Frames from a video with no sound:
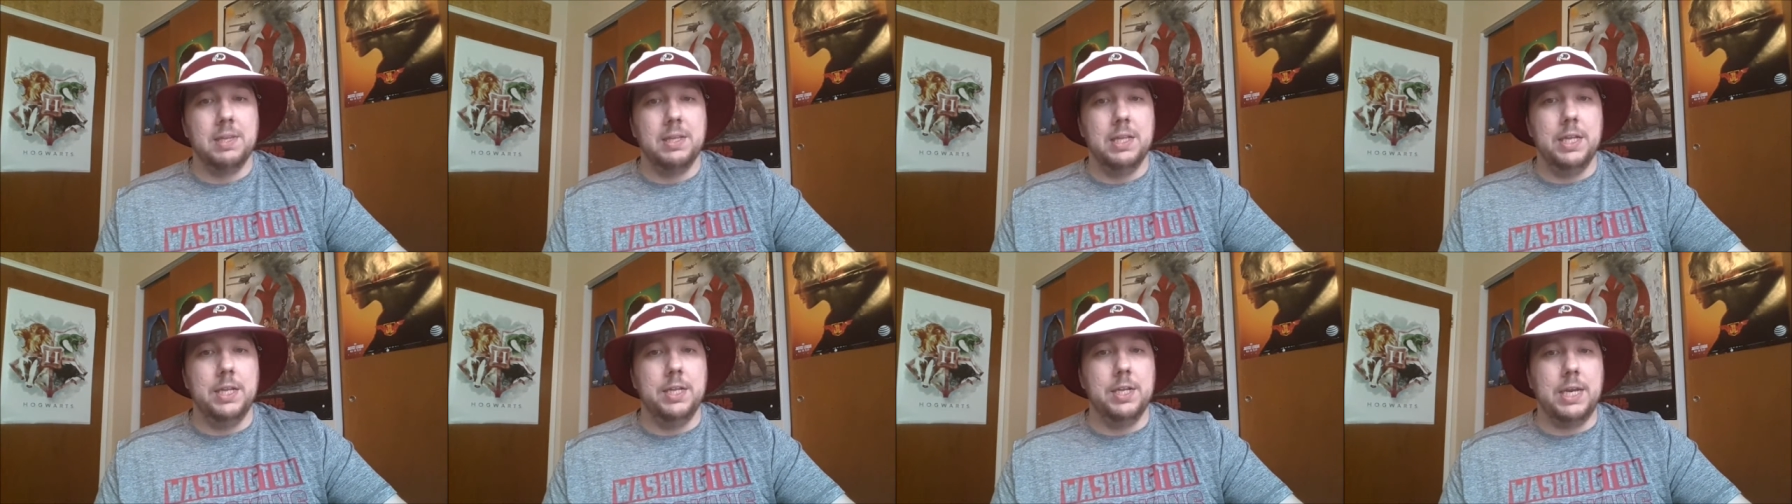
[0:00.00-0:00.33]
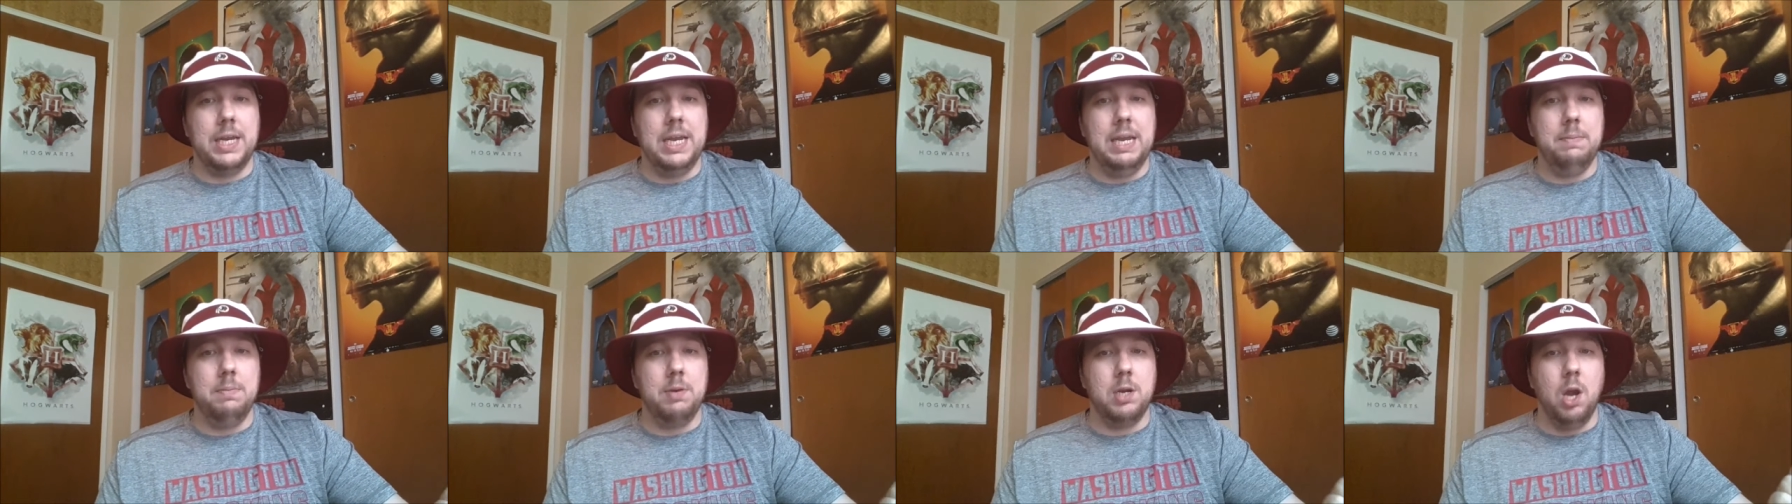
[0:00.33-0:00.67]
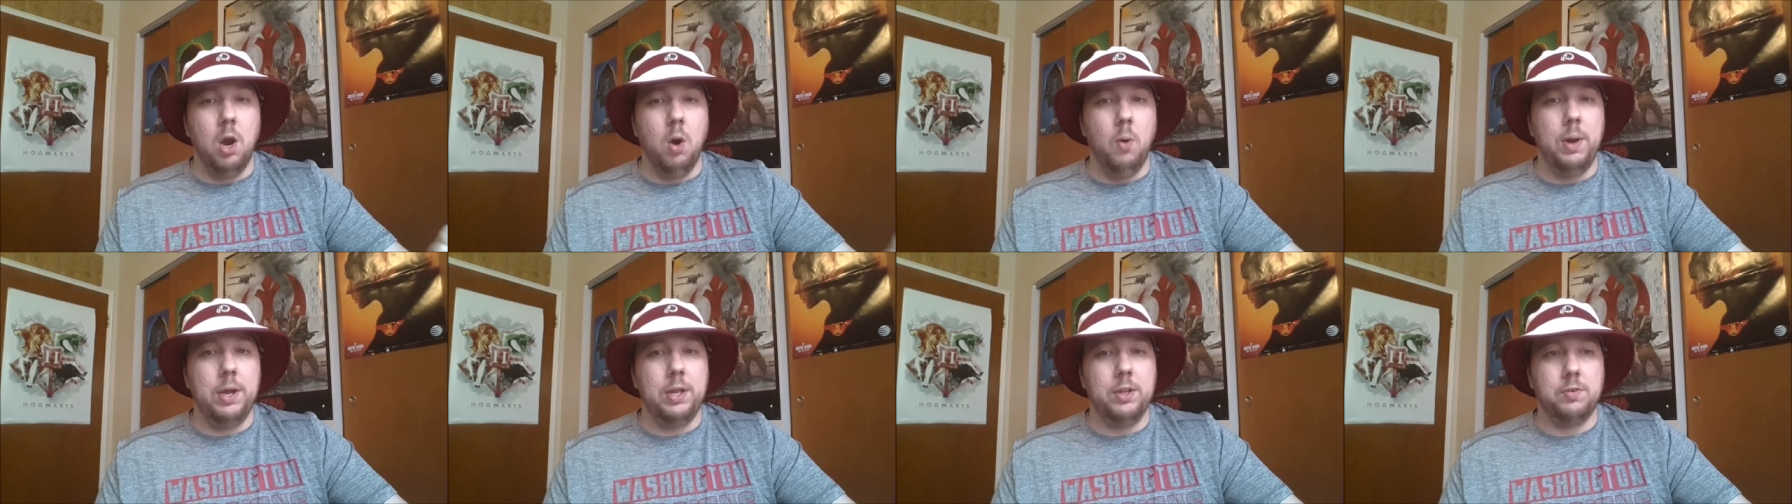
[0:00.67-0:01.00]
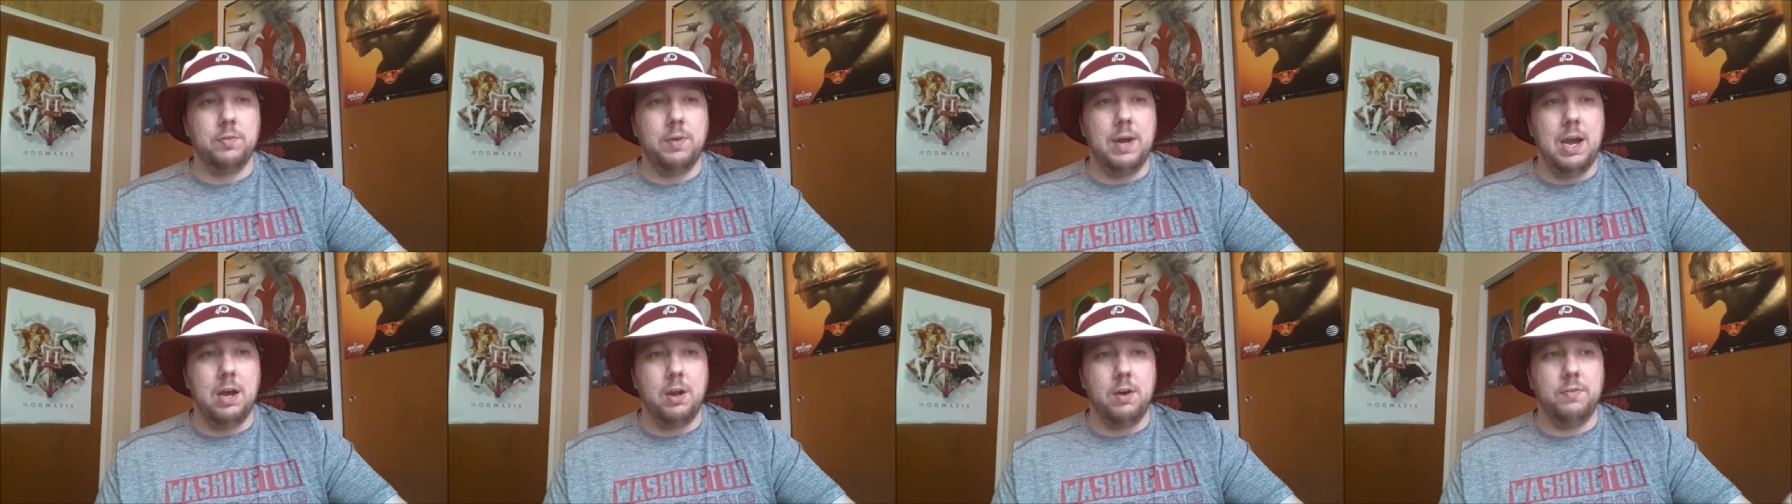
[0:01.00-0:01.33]
than to keep going
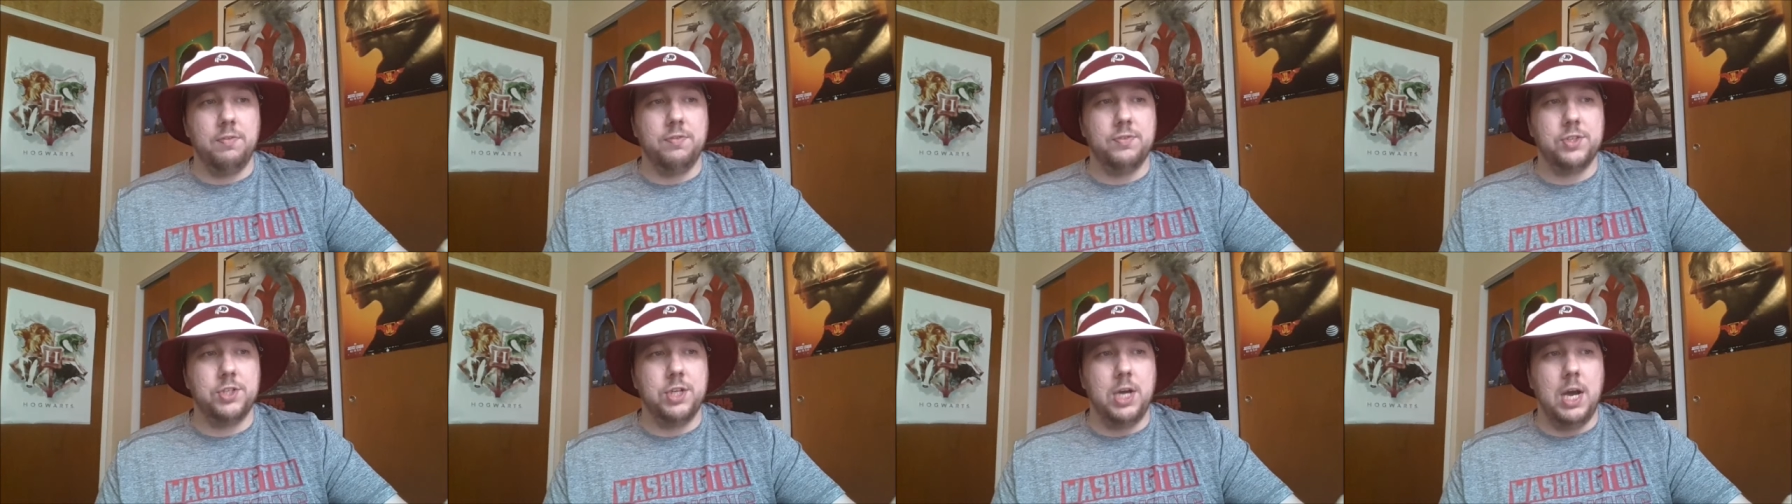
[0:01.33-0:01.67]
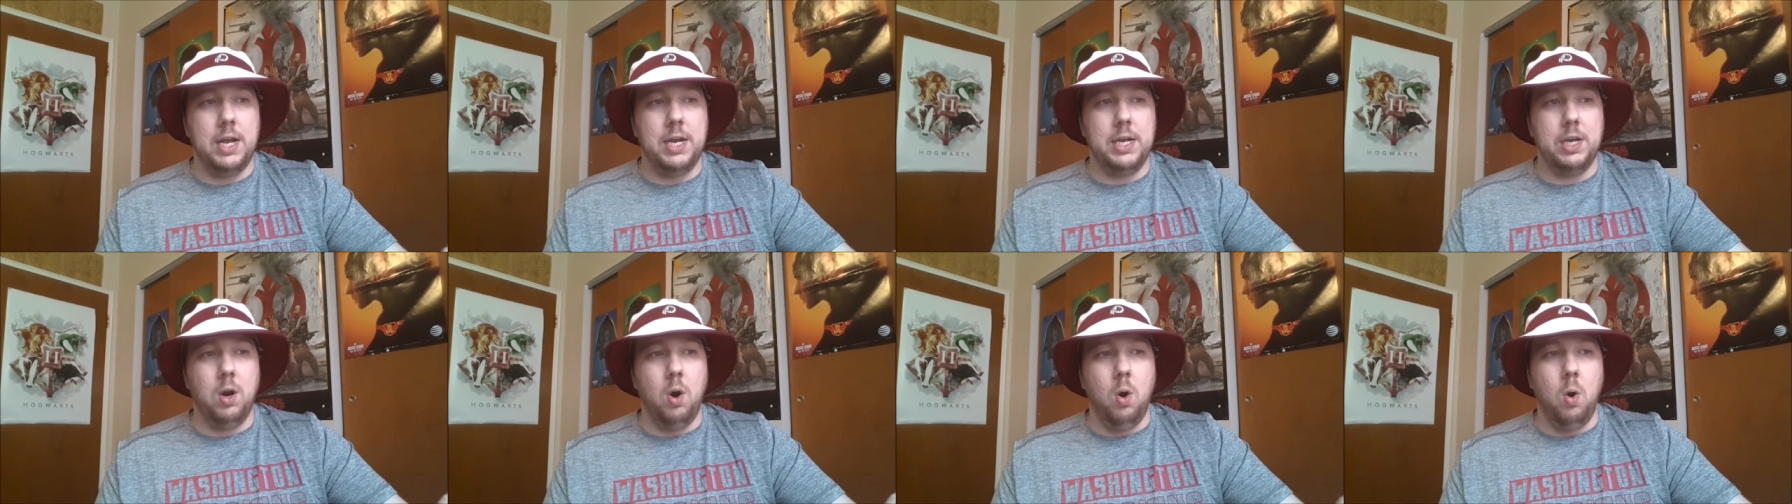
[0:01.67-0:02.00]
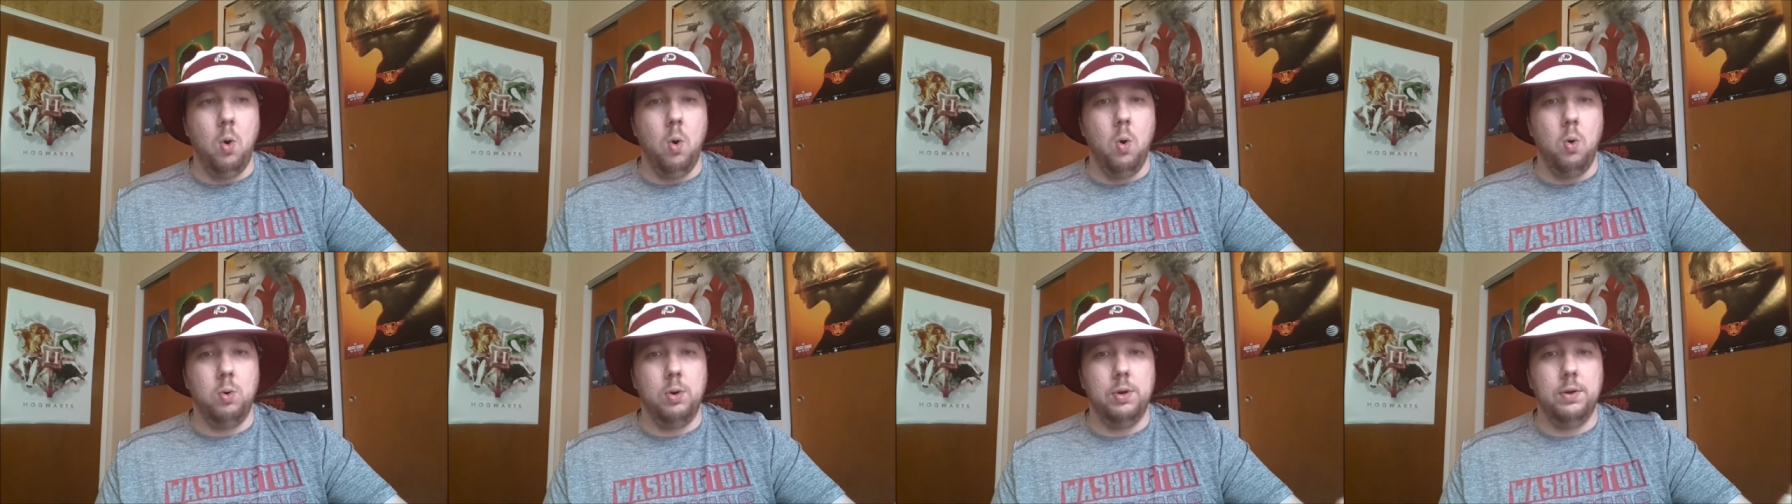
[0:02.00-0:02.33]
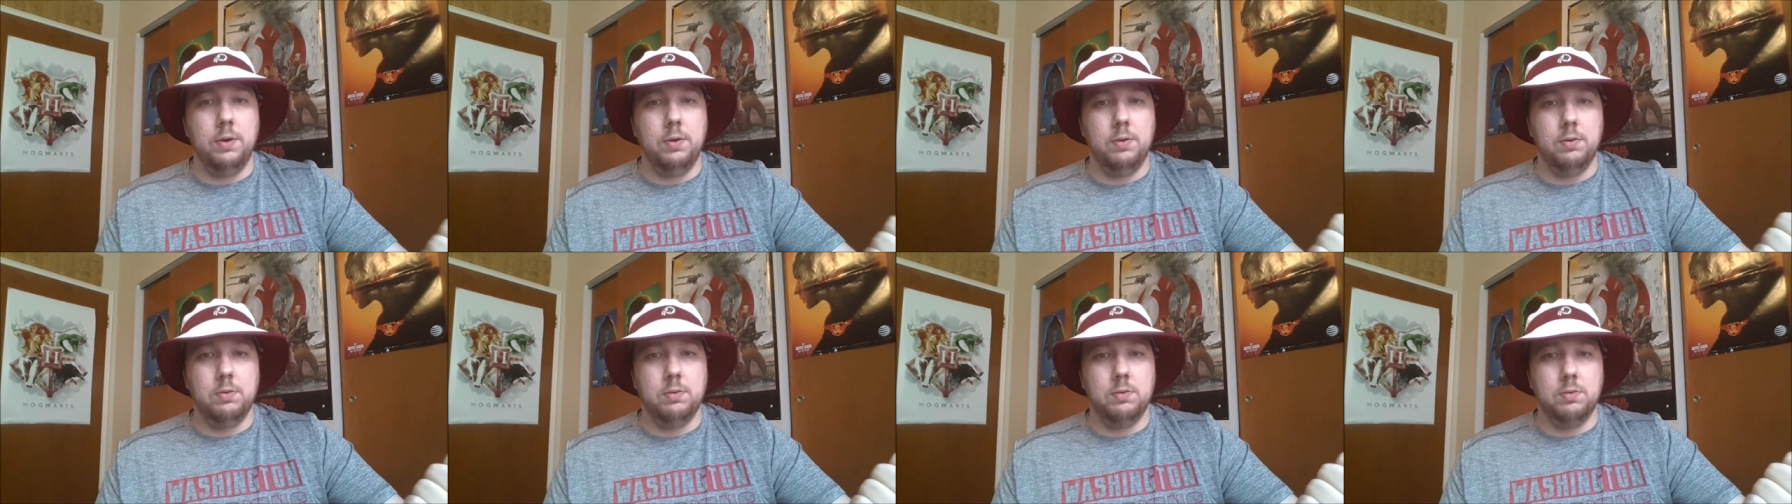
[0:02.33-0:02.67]
the route of signing old
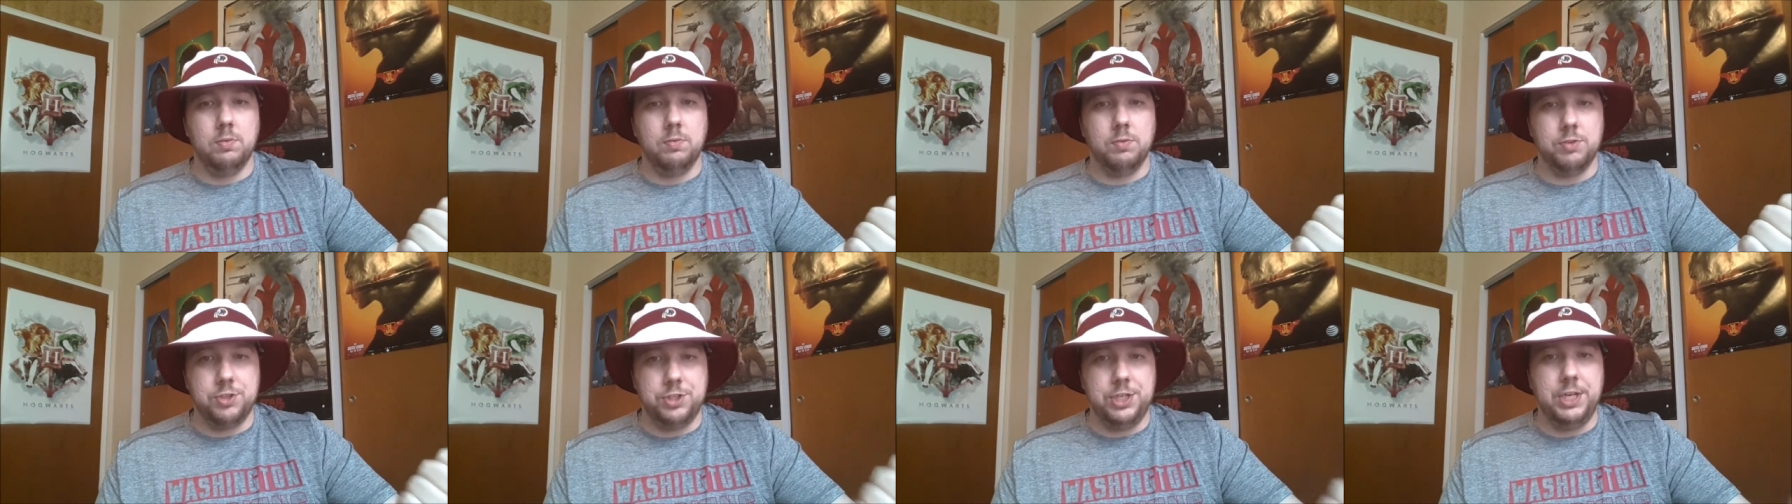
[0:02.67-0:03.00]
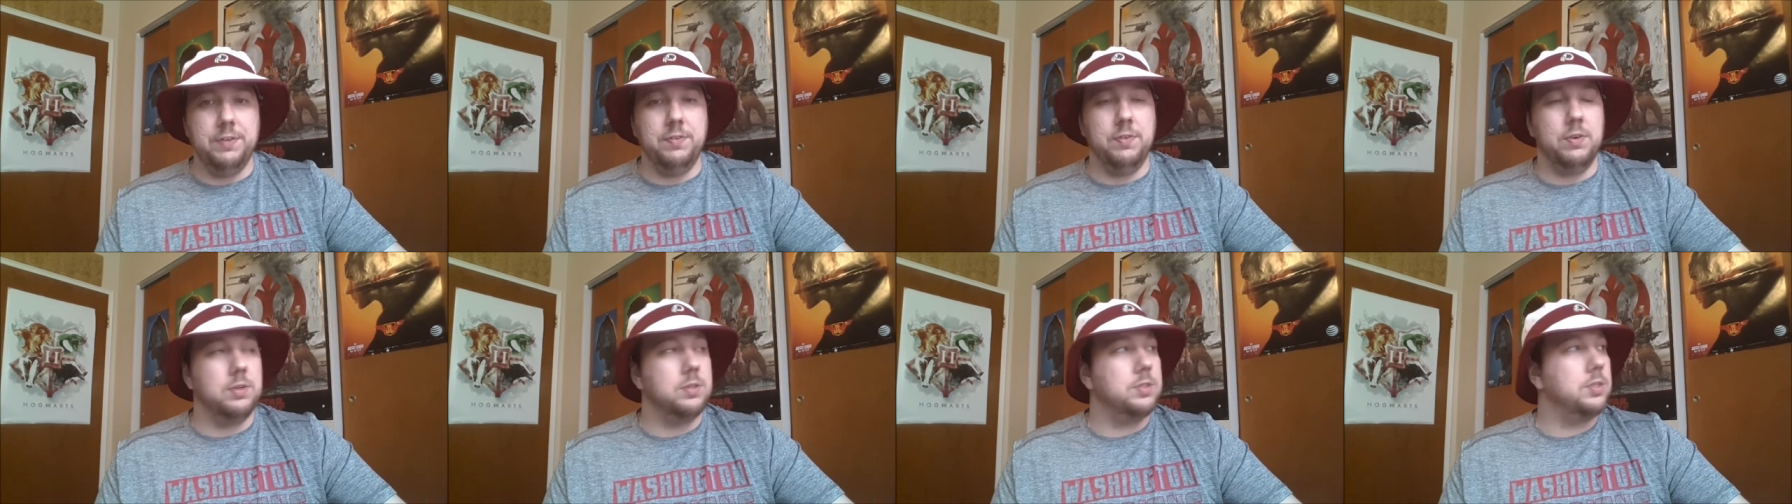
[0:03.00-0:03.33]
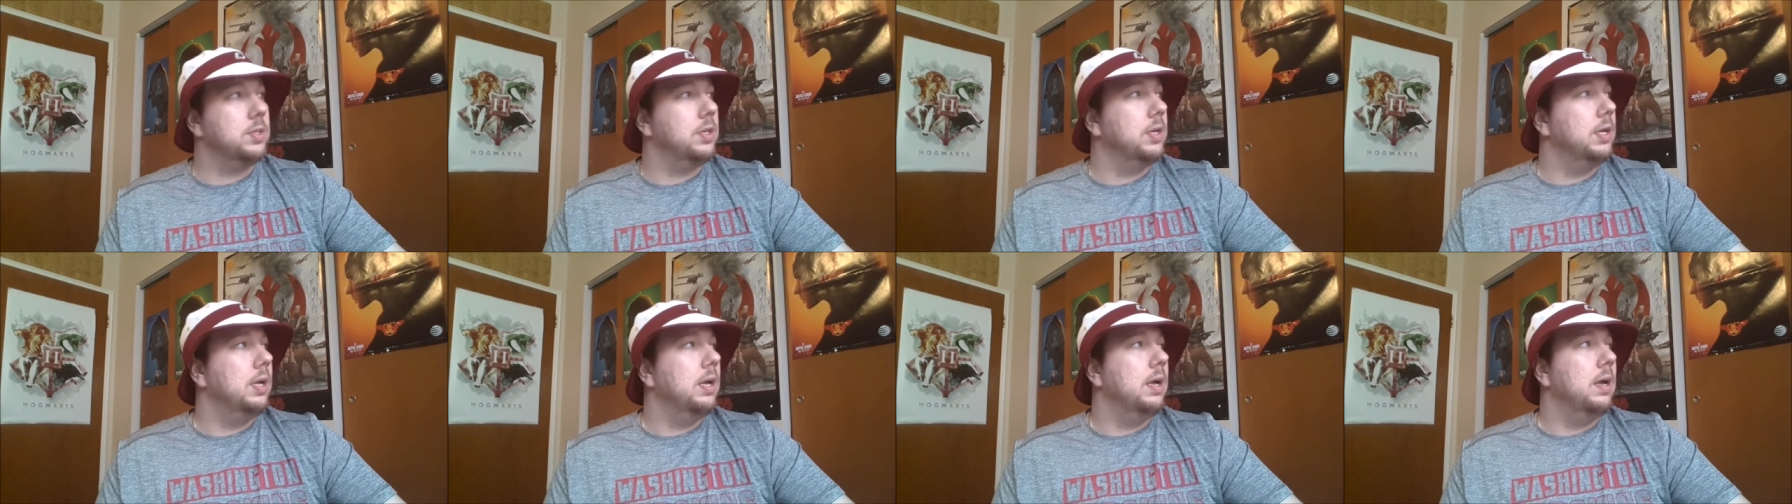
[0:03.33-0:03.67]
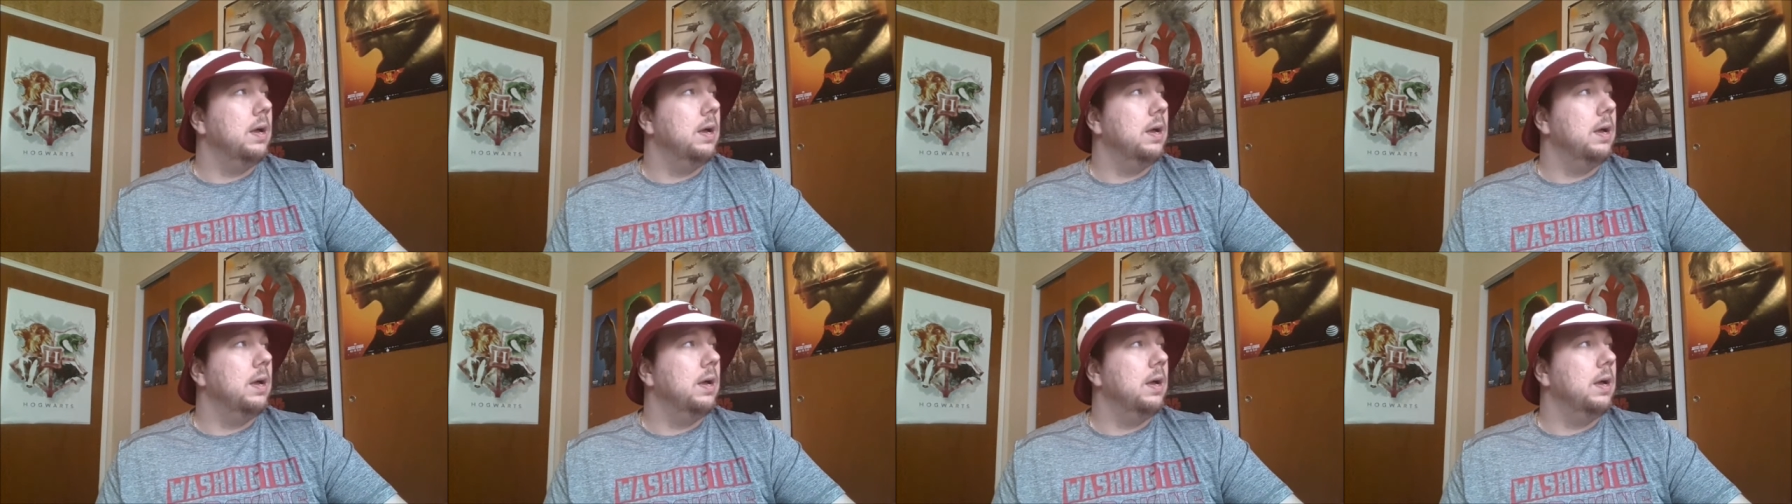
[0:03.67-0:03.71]
receivers.